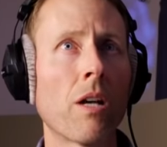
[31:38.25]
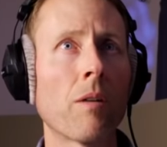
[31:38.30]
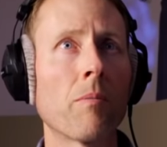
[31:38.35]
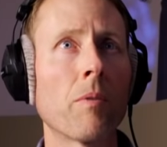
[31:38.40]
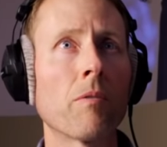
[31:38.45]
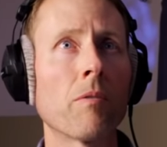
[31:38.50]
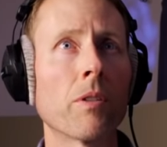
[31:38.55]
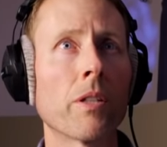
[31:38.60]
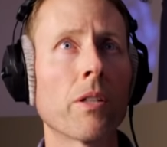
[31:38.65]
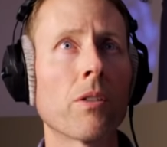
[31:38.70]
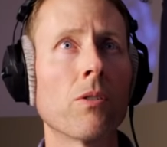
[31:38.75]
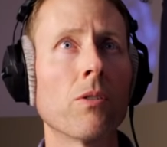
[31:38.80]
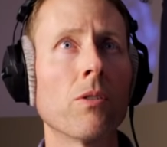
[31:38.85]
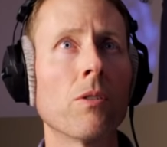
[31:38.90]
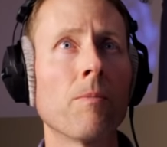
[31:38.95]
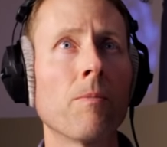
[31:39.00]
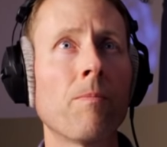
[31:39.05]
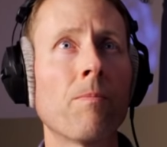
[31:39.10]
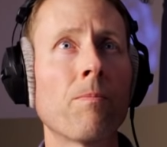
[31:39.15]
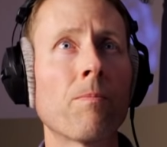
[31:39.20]
That'd be really
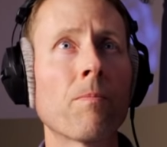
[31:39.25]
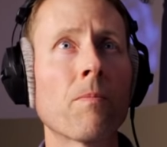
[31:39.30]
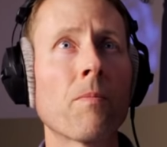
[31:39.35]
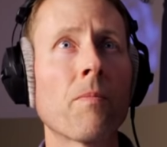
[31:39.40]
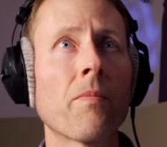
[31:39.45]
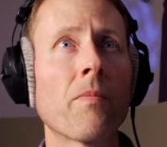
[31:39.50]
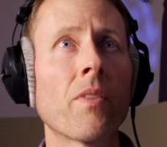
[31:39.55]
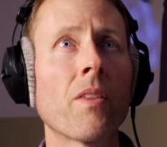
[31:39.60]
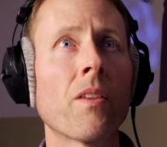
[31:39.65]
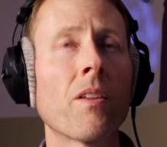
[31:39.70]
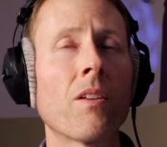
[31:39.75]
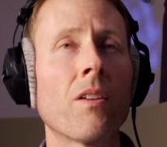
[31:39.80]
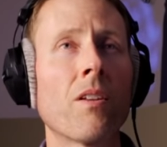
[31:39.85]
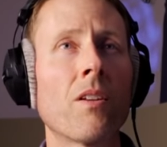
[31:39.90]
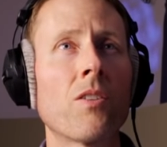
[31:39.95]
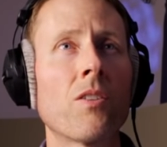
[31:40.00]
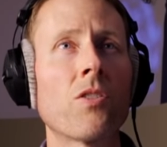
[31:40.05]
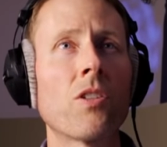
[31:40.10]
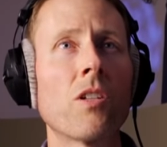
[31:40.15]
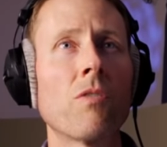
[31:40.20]
cool.
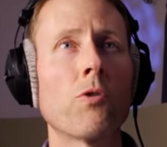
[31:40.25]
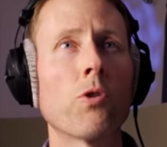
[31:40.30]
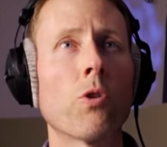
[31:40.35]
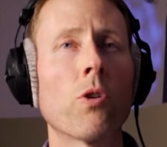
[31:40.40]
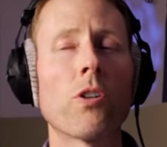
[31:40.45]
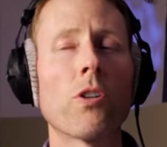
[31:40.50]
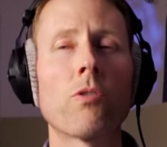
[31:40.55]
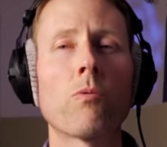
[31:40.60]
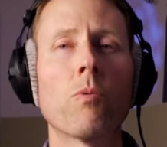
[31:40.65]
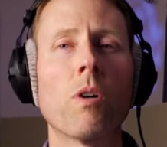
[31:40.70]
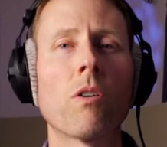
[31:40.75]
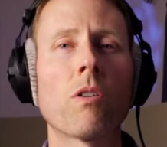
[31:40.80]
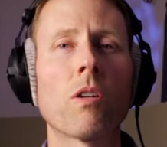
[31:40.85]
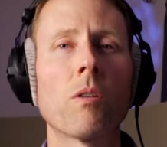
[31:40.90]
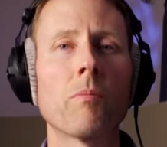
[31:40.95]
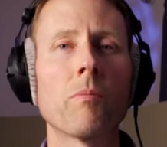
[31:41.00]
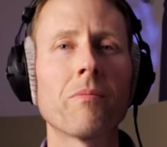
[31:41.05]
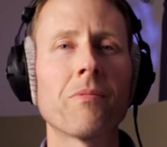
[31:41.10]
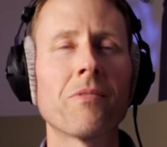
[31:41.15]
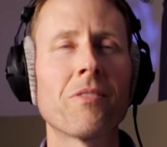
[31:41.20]
Steve George,
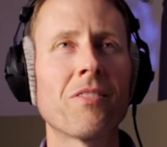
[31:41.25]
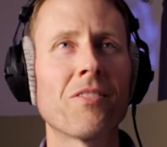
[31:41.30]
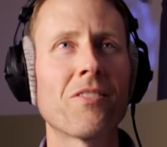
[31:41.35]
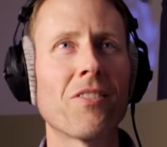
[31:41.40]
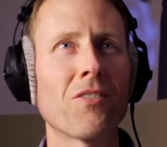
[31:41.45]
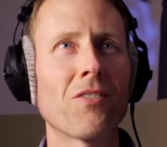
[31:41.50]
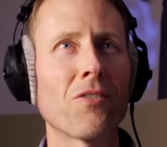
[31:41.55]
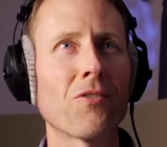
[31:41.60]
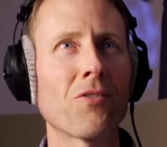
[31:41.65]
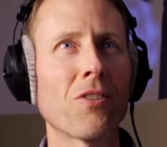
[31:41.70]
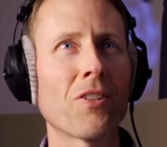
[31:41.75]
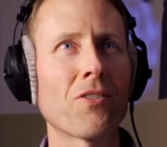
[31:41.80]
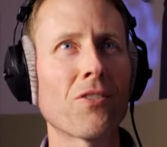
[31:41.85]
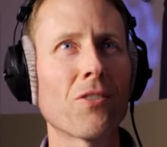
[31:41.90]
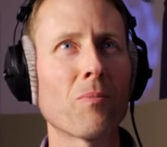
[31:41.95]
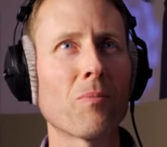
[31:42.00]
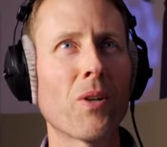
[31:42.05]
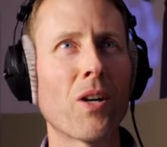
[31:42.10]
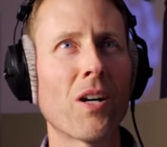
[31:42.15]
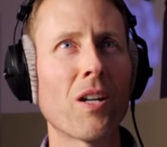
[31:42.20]
welcome. He says he's late
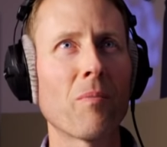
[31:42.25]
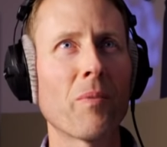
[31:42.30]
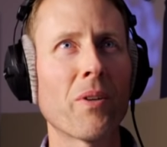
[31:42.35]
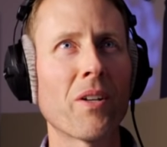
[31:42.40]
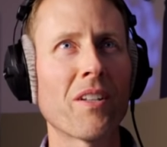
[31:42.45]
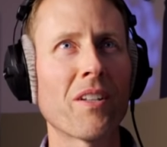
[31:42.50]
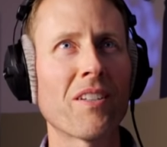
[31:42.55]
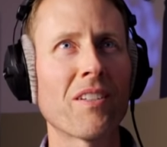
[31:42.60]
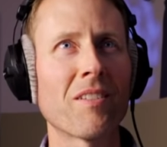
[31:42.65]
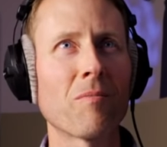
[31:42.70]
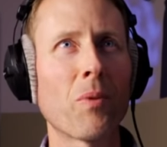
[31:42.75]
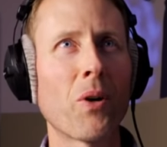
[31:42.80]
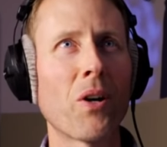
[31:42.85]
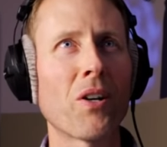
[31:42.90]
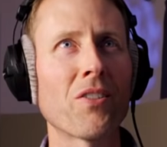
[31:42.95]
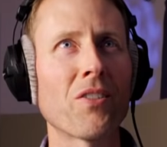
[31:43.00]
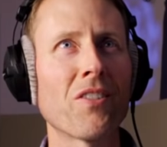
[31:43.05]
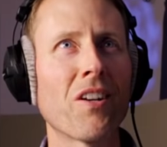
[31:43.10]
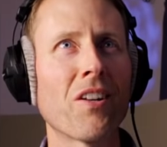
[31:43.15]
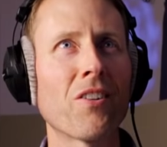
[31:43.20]
to the party, but
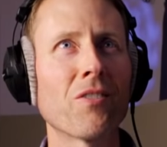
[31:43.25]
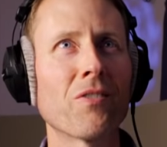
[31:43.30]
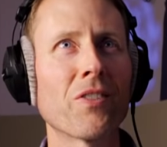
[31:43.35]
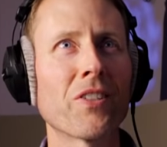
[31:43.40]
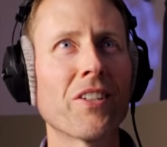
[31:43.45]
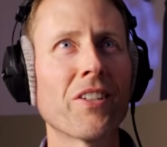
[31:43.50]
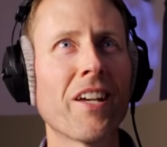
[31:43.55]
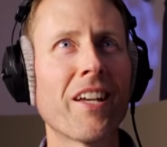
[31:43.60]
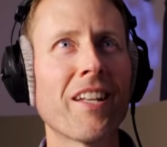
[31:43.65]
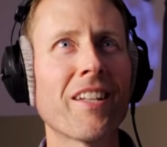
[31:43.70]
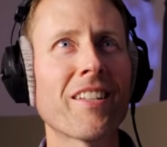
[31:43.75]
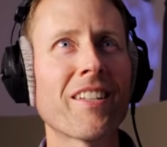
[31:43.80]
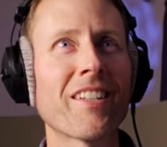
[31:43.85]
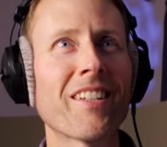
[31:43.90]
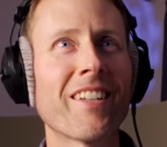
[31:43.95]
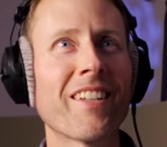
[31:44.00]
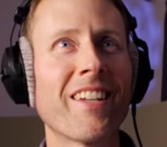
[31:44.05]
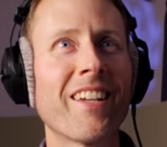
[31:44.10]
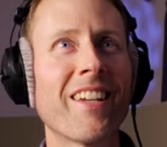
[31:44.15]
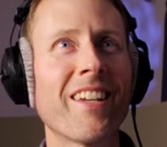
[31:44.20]
party's not over yet.